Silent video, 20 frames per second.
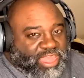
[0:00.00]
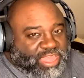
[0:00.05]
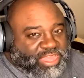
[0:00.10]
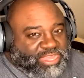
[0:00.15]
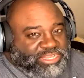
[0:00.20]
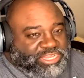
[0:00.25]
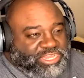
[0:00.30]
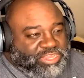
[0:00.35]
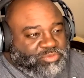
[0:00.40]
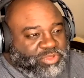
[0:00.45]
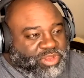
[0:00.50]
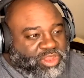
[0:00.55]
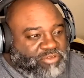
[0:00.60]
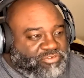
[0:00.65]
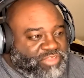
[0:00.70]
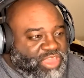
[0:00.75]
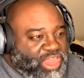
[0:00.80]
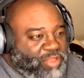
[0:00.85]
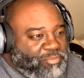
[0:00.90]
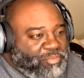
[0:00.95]
She went off
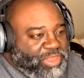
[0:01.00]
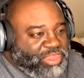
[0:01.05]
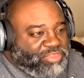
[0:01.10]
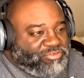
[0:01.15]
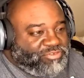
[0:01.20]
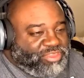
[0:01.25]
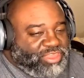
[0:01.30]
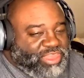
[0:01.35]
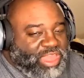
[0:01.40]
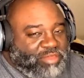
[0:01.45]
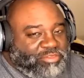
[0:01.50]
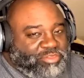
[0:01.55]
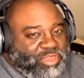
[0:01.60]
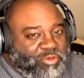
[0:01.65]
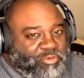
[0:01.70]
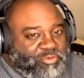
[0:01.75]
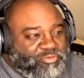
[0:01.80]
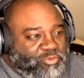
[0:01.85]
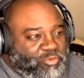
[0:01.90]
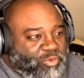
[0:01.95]
kind of peacefully. I was
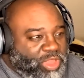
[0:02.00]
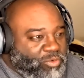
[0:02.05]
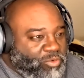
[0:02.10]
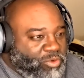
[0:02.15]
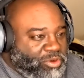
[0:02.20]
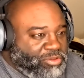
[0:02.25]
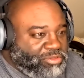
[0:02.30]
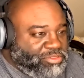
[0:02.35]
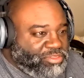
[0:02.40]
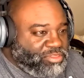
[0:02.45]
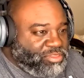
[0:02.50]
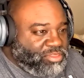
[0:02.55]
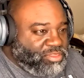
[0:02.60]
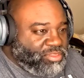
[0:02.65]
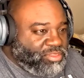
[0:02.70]
hoping for way worse.